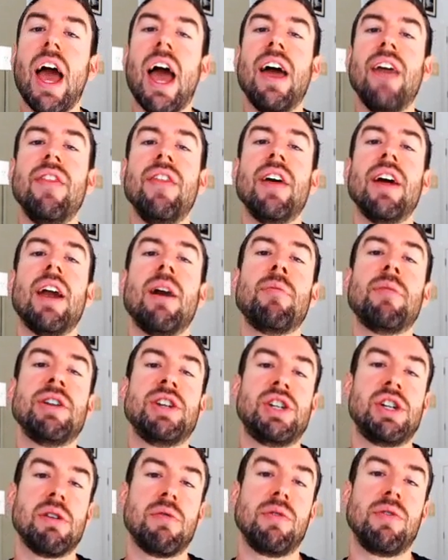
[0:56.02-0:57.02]
And then I'm going to
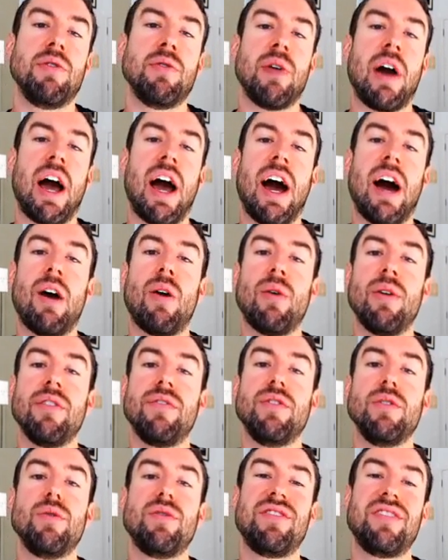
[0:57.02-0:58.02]
share with you how,
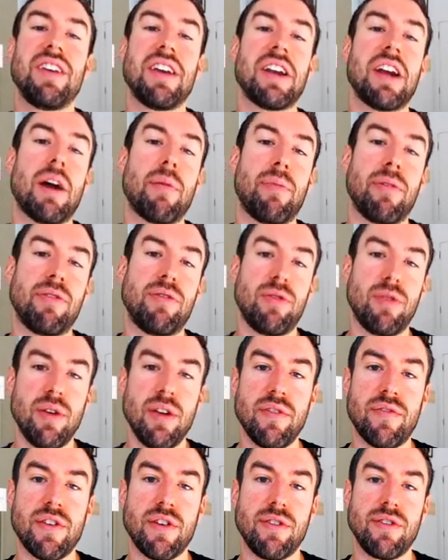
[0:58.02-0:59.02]
if you see an
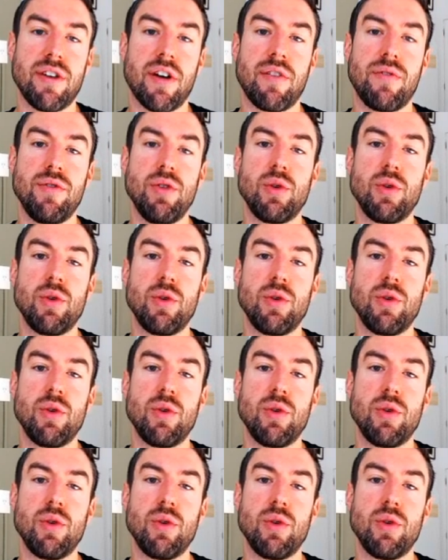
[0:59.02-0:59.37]
opportunity for yourself,